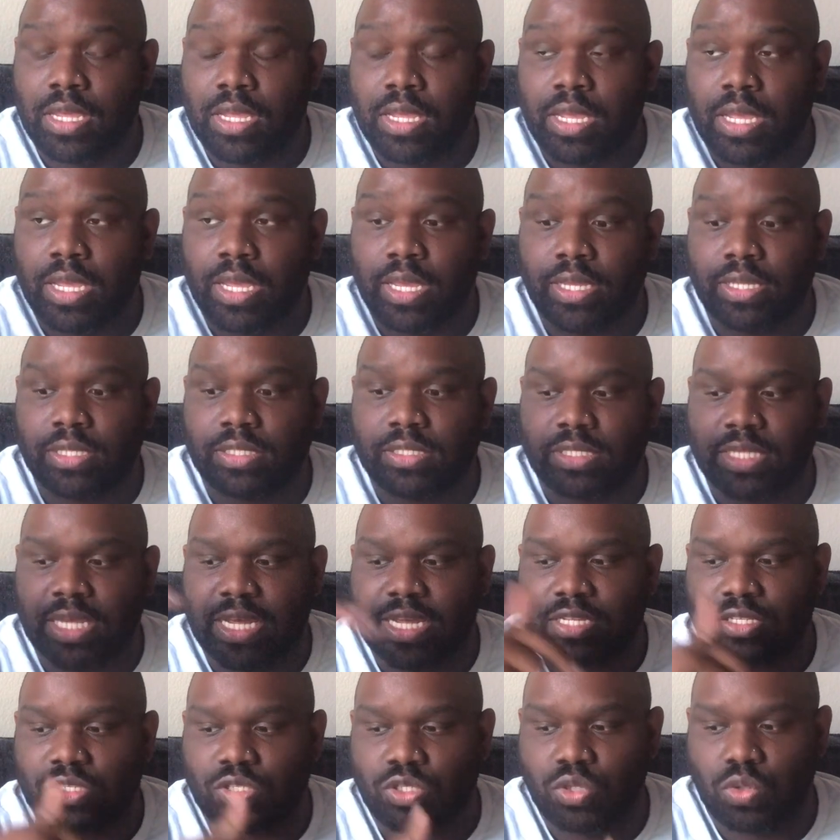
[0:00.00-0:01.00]
he
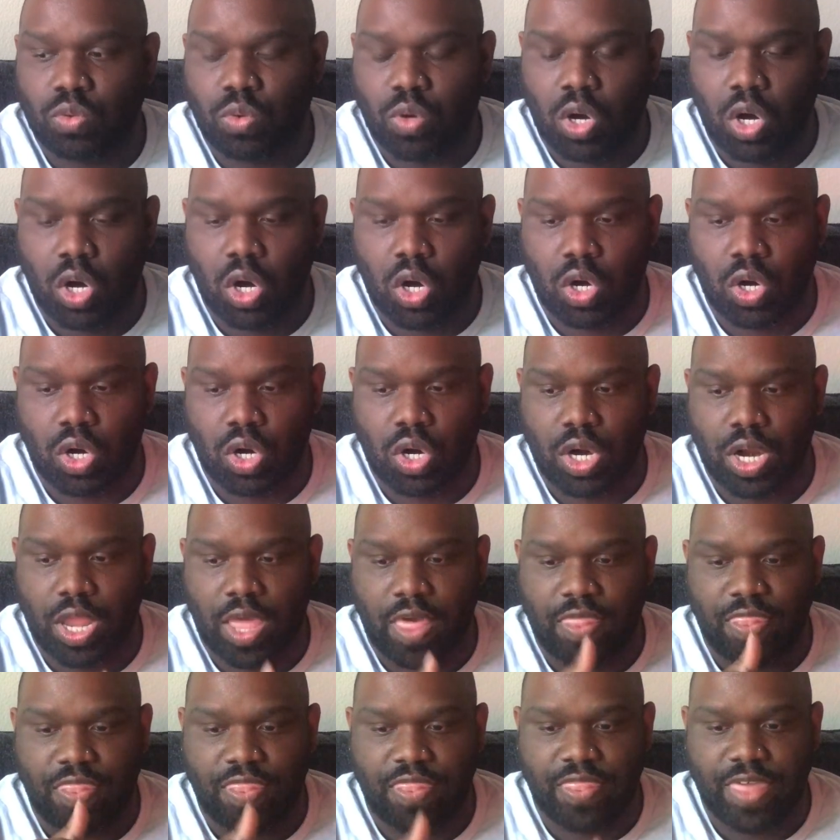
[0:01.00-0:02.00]
said to her
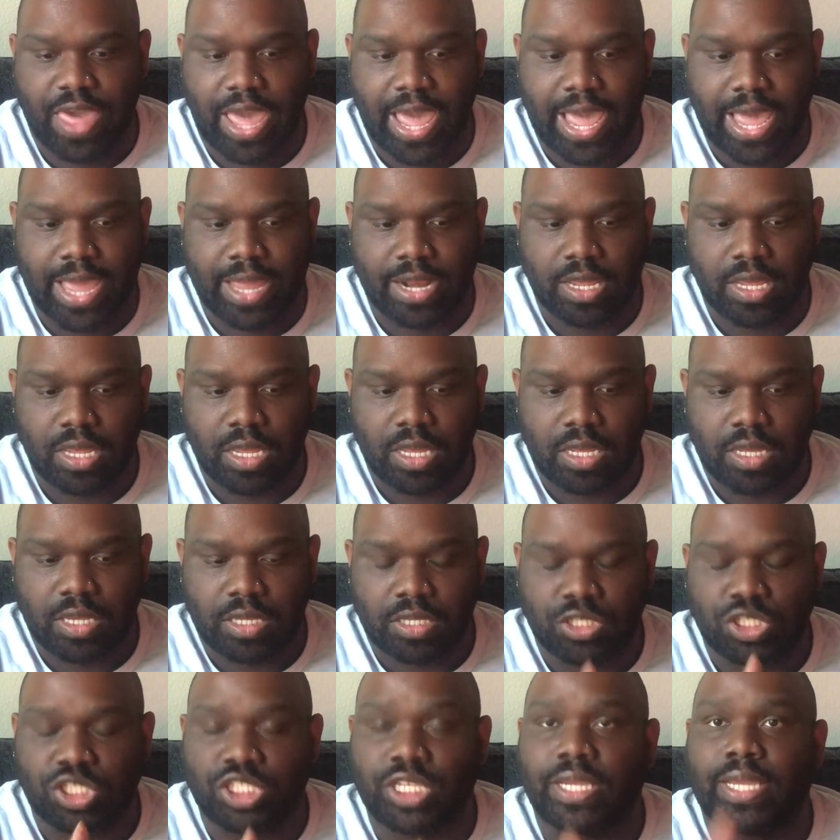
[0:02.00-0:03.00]
that
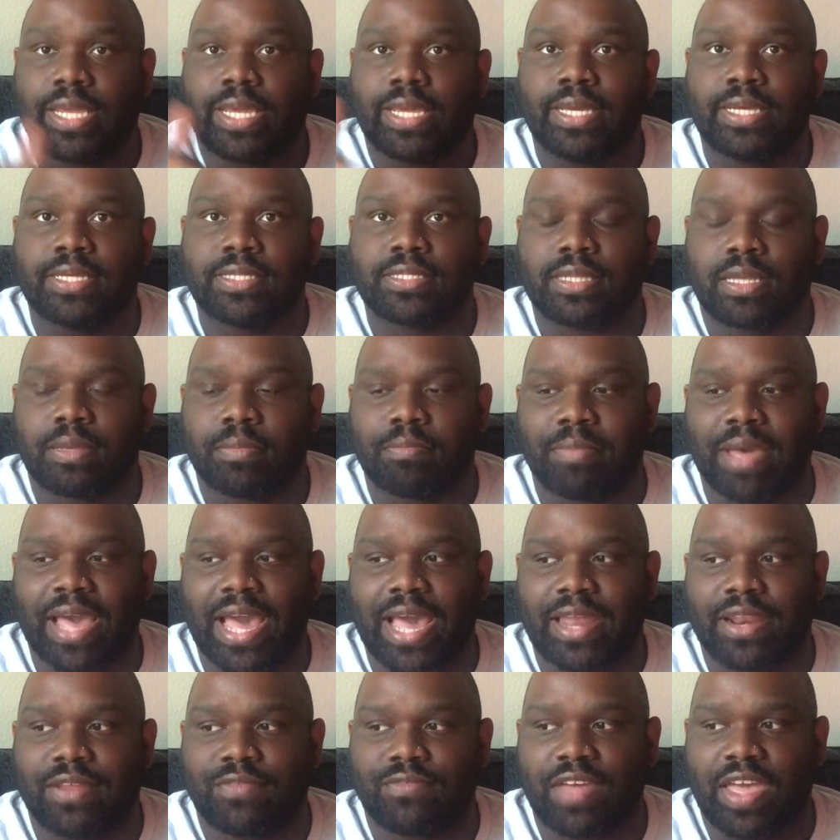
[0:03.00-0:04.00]
she is
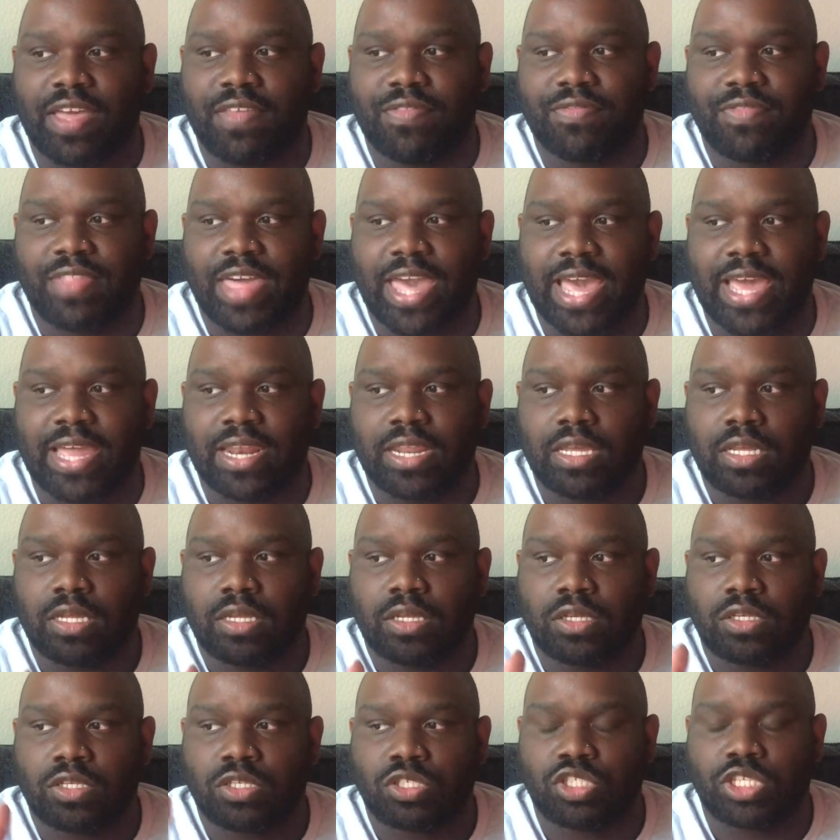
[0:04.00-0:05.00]
combative and that
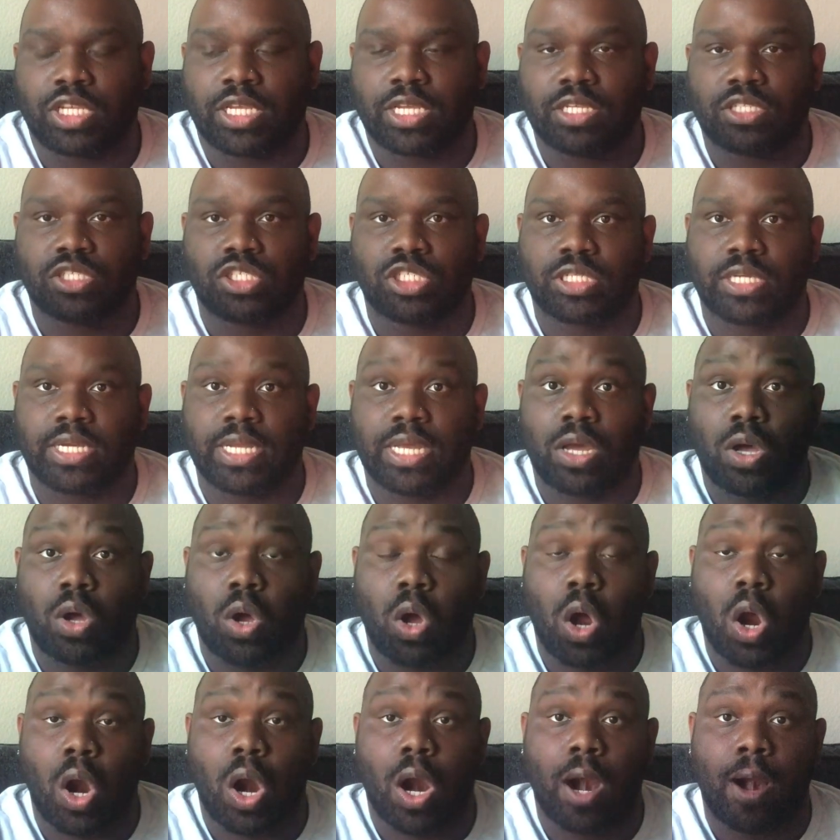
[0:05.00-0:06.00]
she and
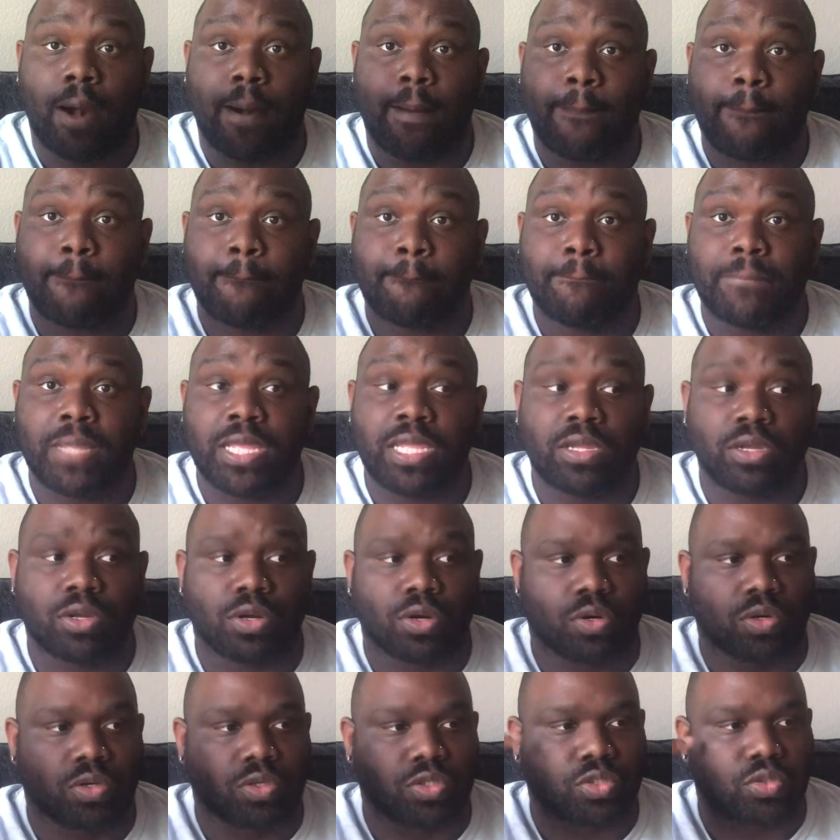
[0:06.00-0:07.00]
Janelle are mean
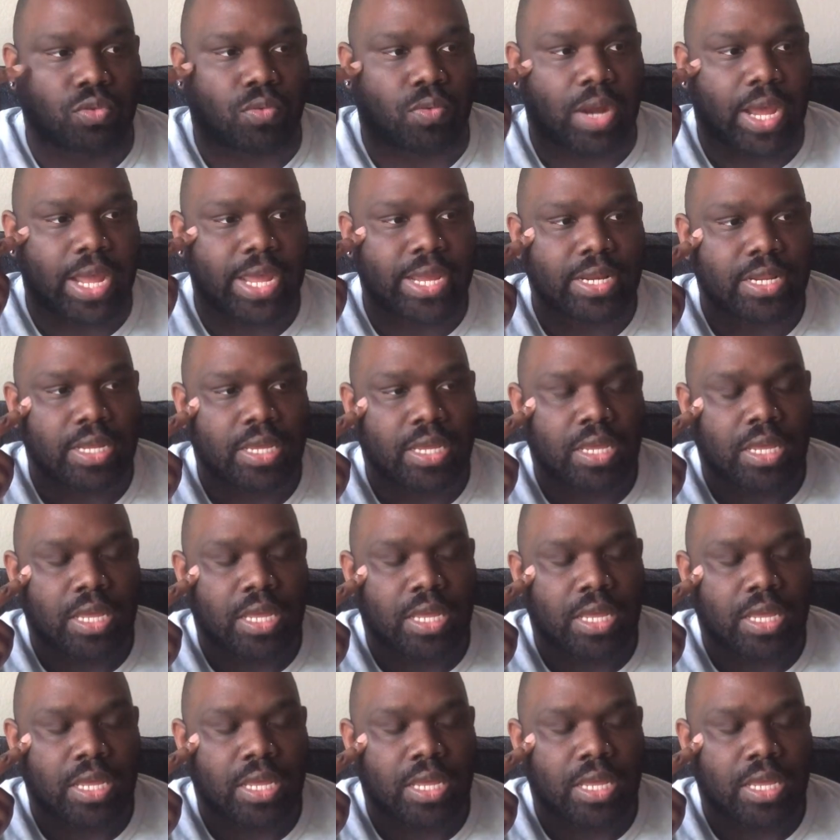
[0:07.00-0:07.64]
girls, right?